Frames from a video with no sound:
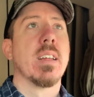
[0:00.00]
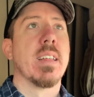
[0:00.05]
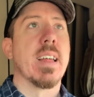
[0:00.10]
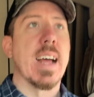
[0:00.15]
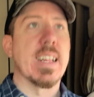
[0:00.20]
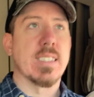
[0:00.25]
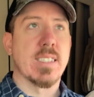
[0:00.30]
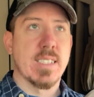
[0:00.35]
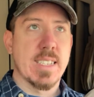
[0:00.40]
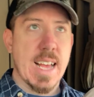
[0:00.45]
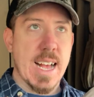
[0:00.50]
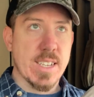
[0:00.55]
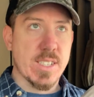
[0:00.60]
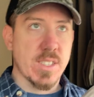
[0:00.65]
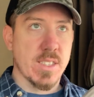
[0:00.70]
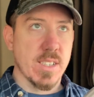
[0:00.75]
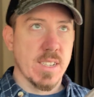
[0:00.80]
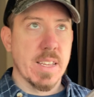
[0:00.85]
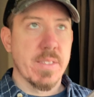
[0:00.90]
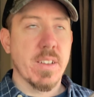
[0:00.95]
That's
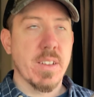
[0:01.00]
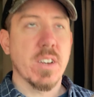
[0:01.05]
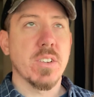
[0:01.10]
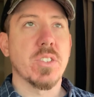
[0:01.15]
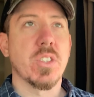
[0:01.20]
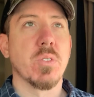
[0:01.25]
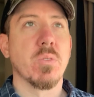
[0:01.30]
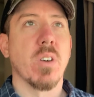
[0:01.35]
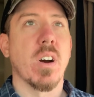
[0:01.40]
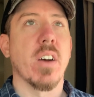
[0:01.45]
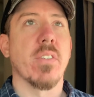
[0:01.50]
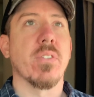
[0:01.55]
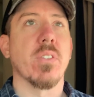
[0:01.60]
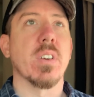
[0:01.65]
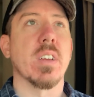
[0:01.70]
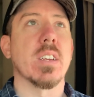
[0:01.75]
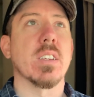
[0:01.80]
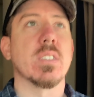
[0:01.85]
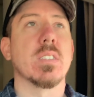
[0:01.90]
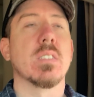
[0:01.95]
Tesla and their two
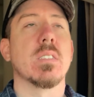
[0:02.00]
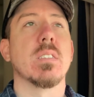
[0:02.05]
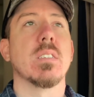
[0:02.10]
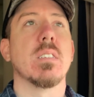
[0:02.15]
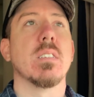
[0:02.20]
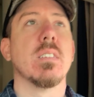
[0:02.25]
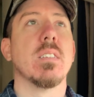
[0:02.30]
offerings.